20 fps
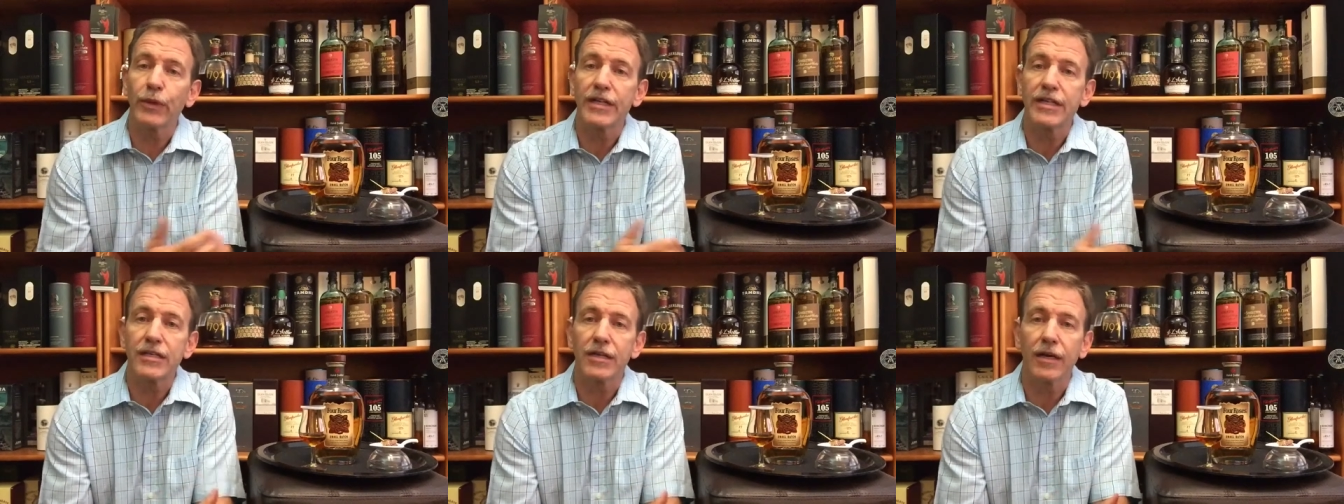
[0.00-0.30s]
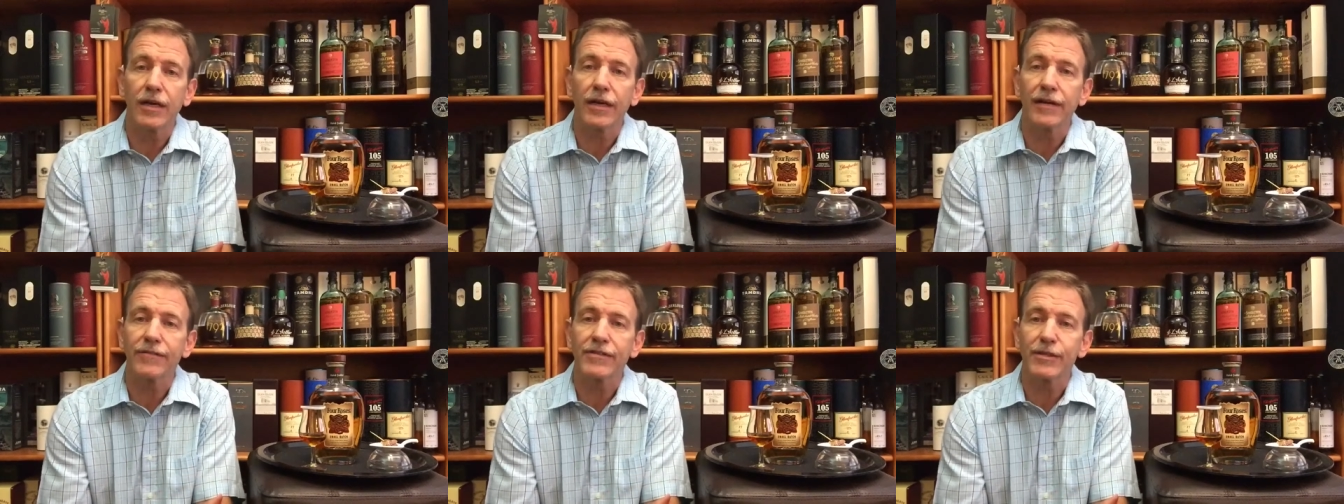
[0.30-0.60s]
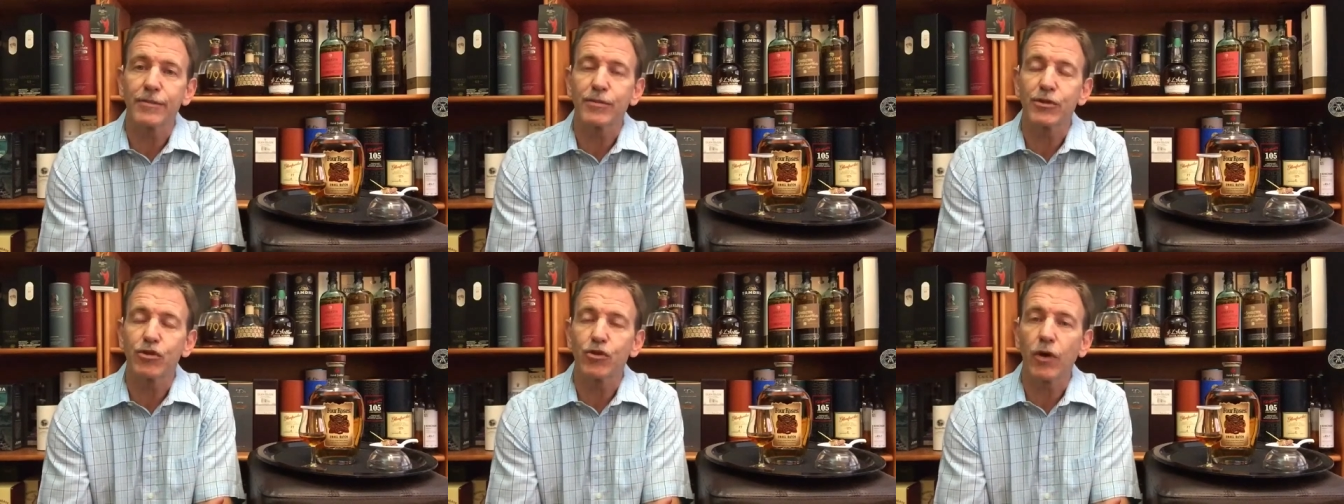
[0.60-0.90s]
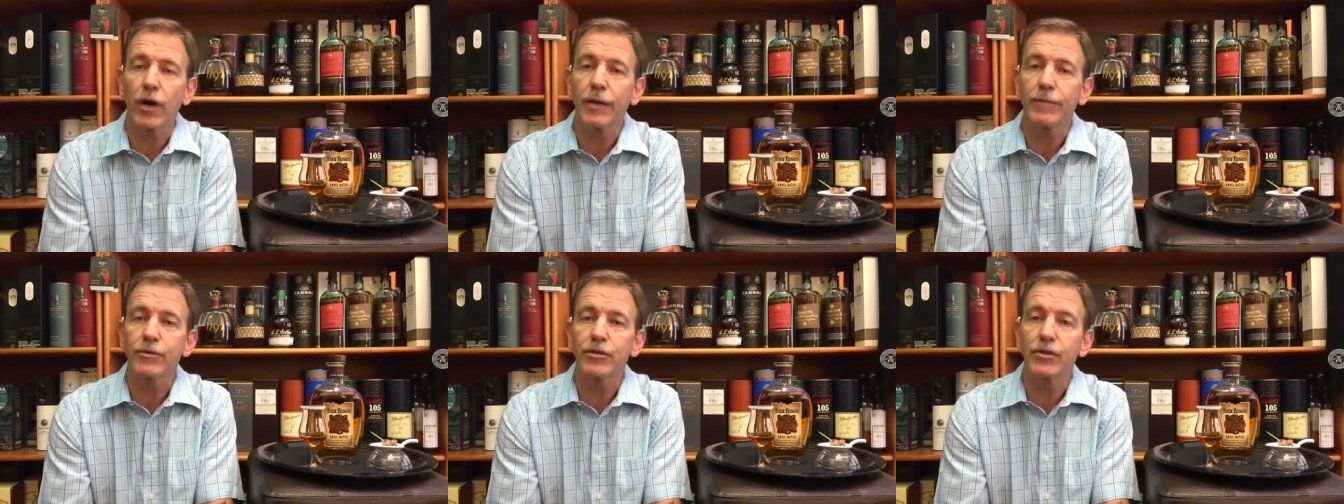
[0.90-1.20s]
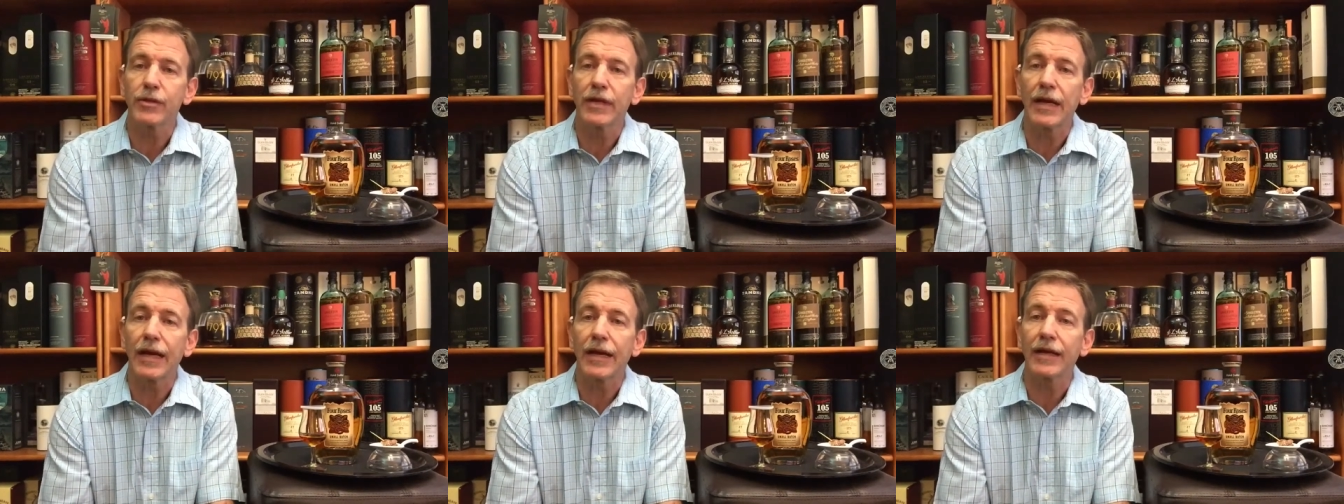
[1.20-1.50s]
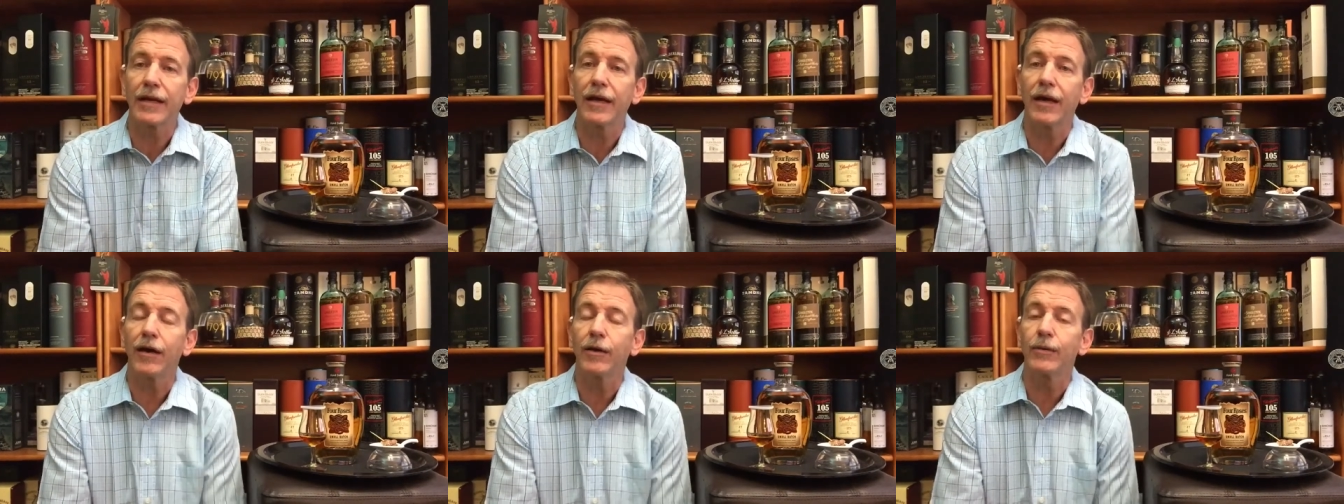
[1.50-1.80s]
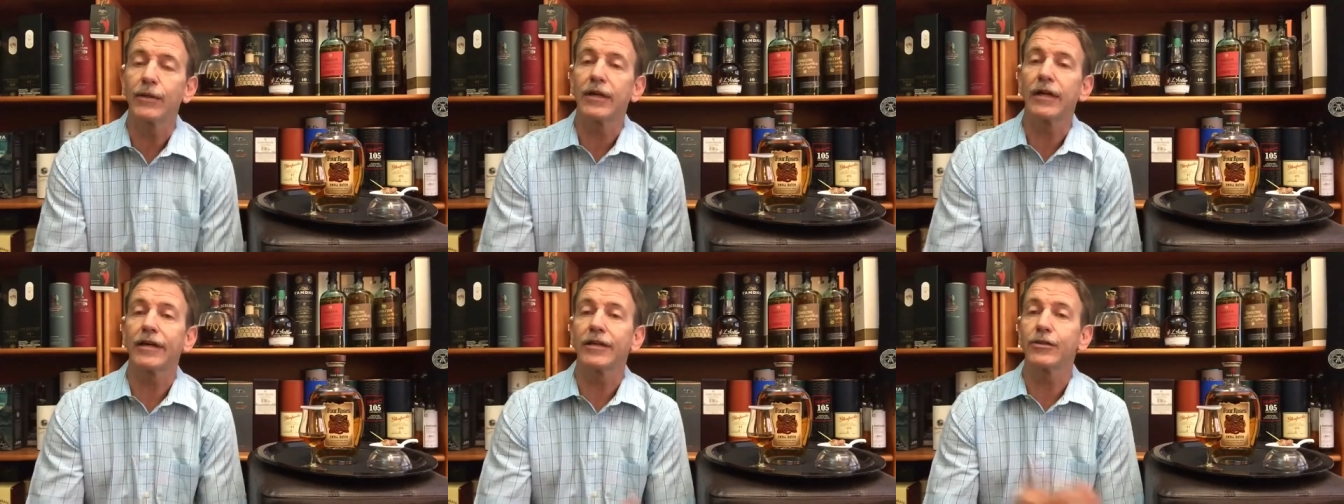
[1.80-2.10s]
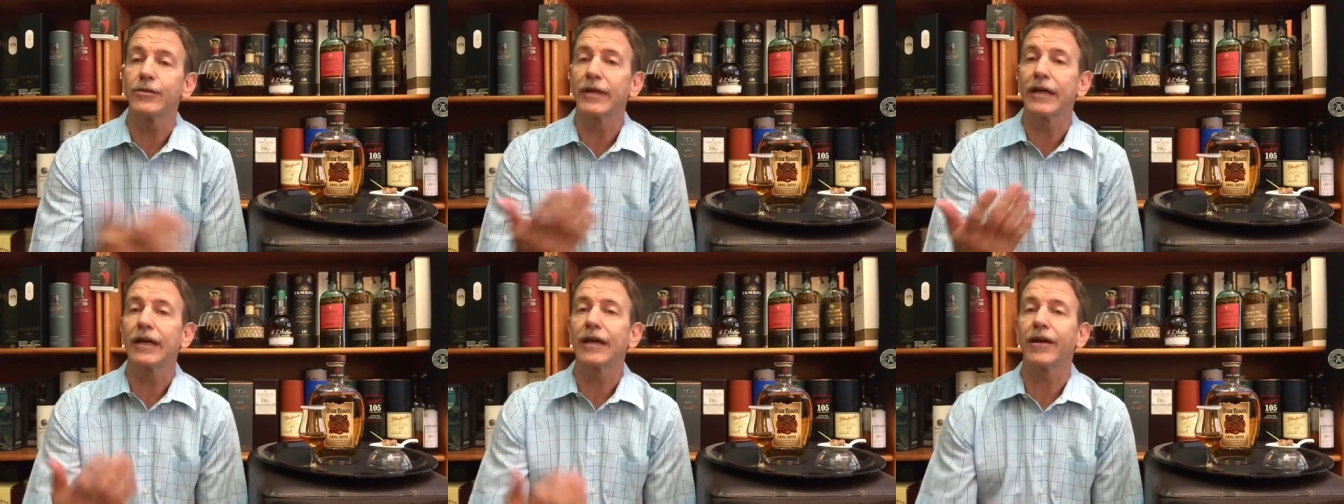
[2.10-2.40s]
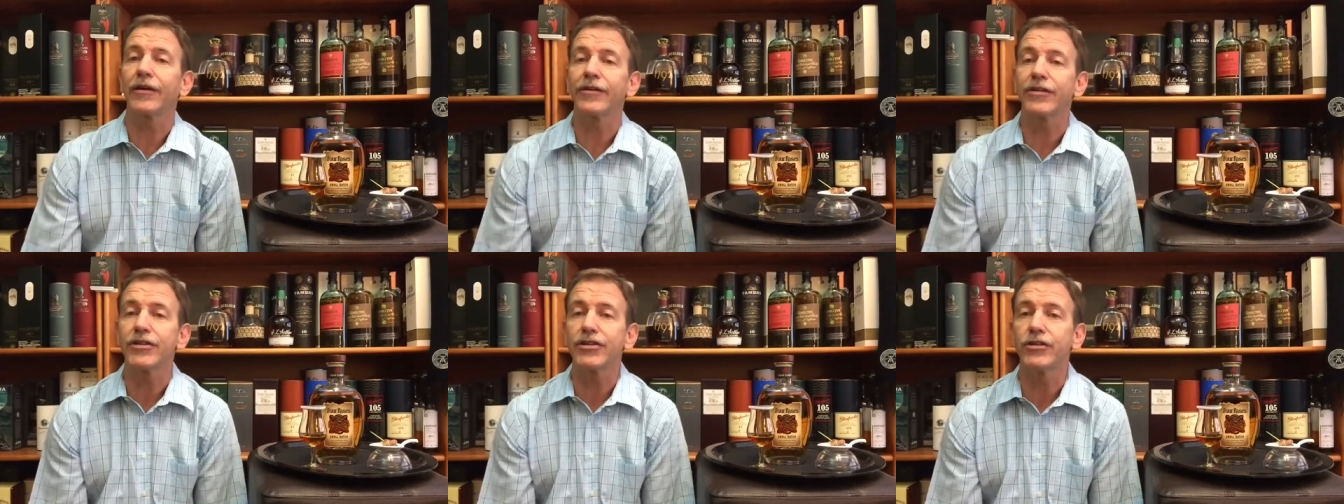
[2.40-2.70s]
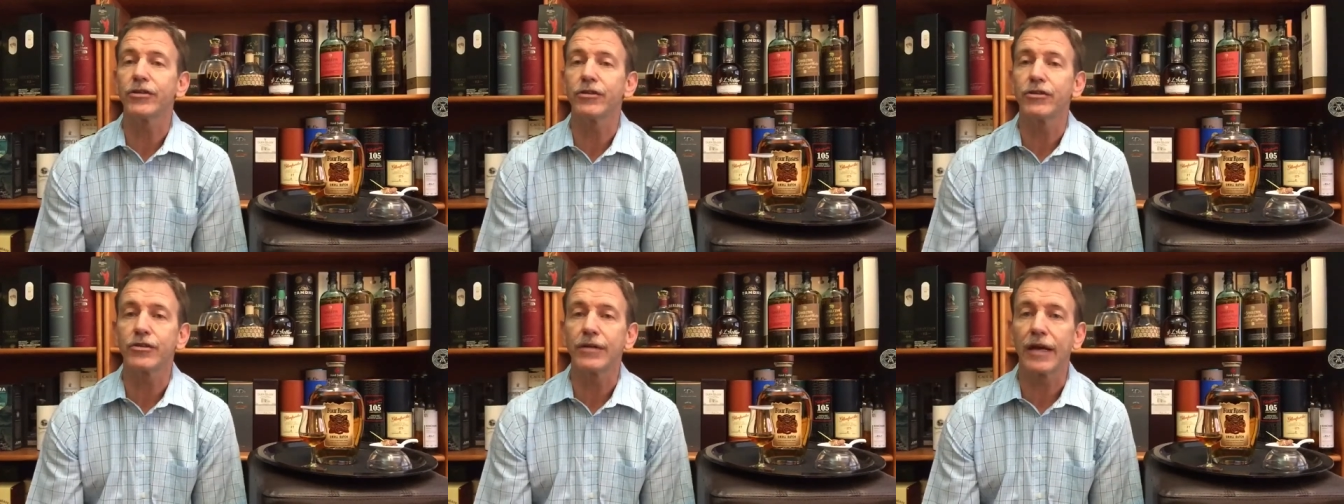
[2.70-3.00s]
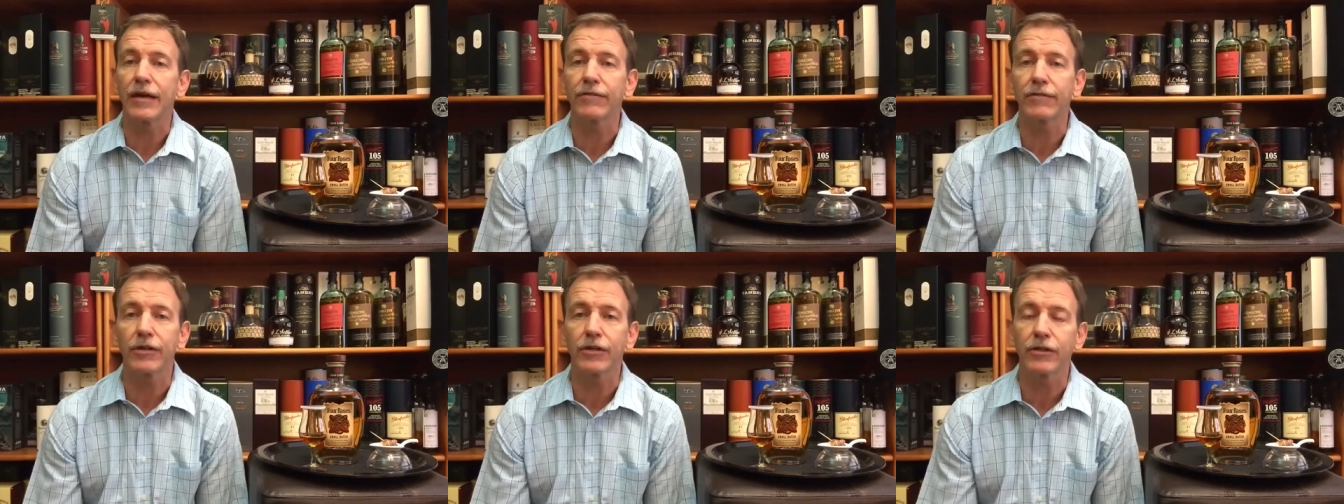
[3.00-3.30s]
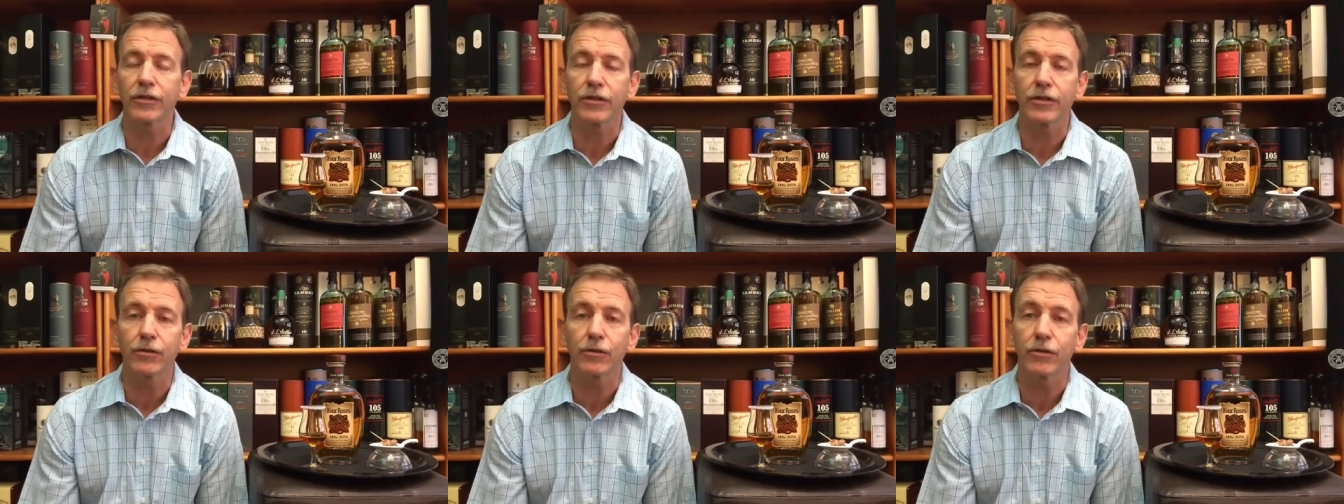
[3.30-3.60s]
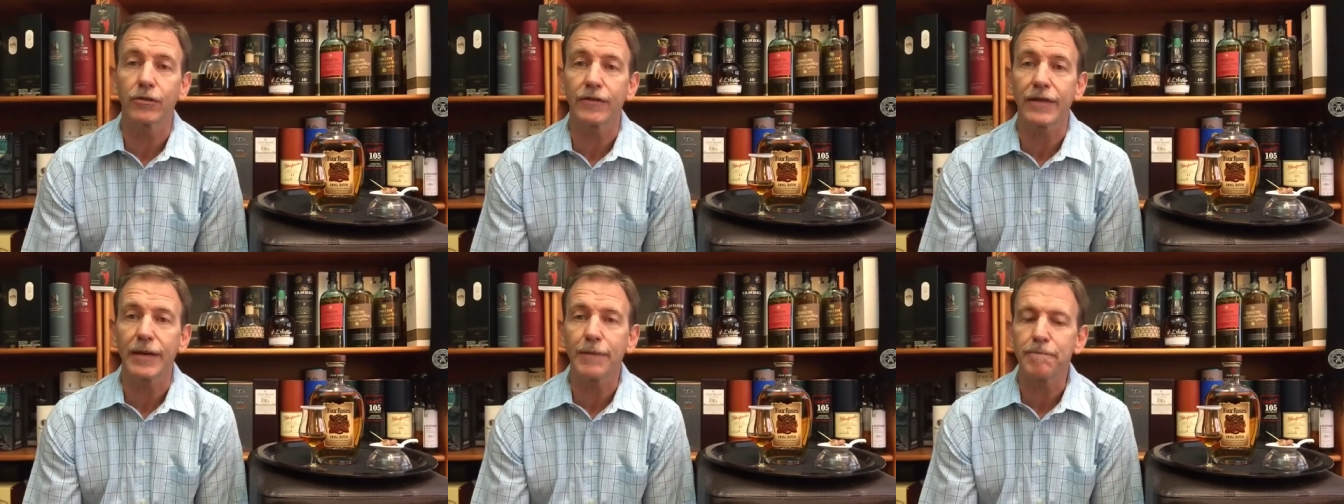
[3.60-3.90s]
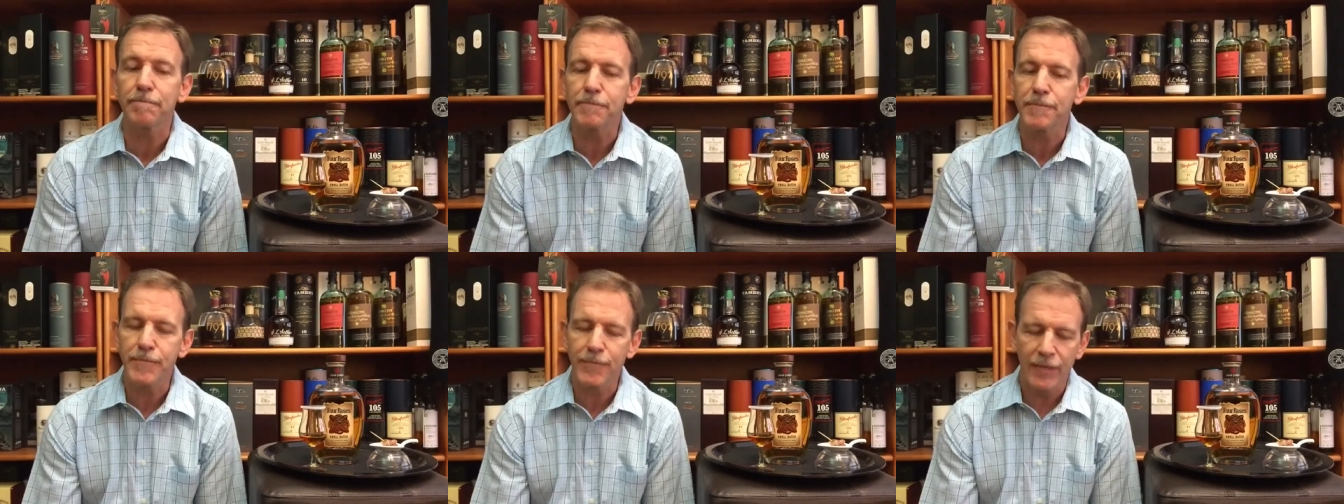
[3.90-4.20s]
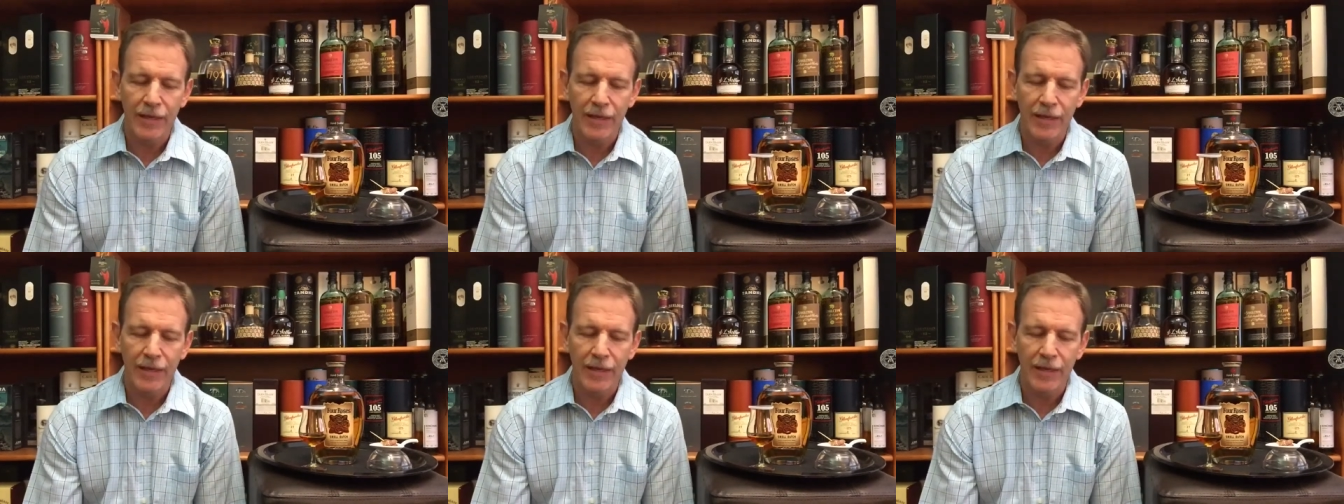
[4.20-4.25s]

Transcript: which I have subscribed to, and I would like to encourage you to have a look at all of them.